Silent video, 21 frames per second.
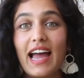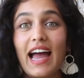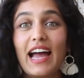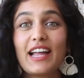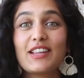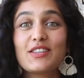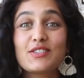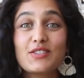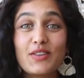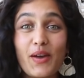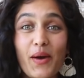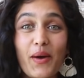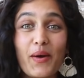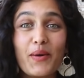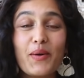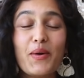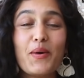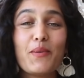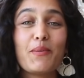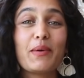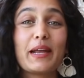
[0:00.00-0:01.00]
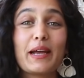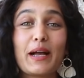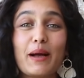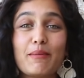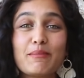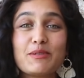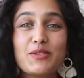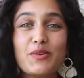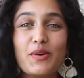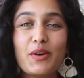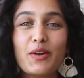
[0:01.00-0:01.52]
And so, when it
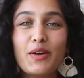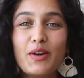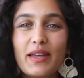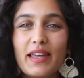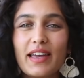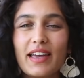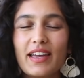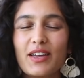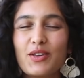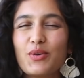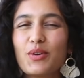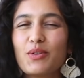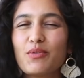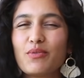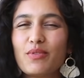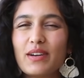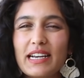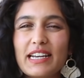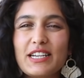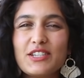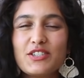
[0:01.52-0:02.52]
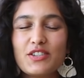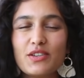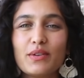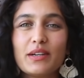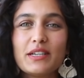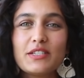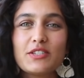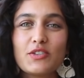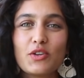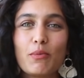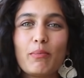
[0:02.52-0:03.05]
comes to your cooking, you can really
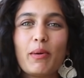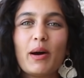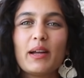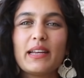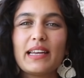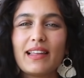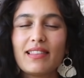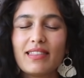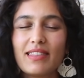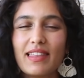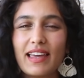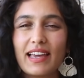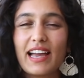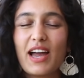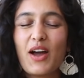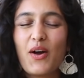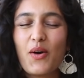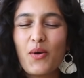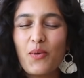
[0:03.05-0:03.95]
tune into your body and think,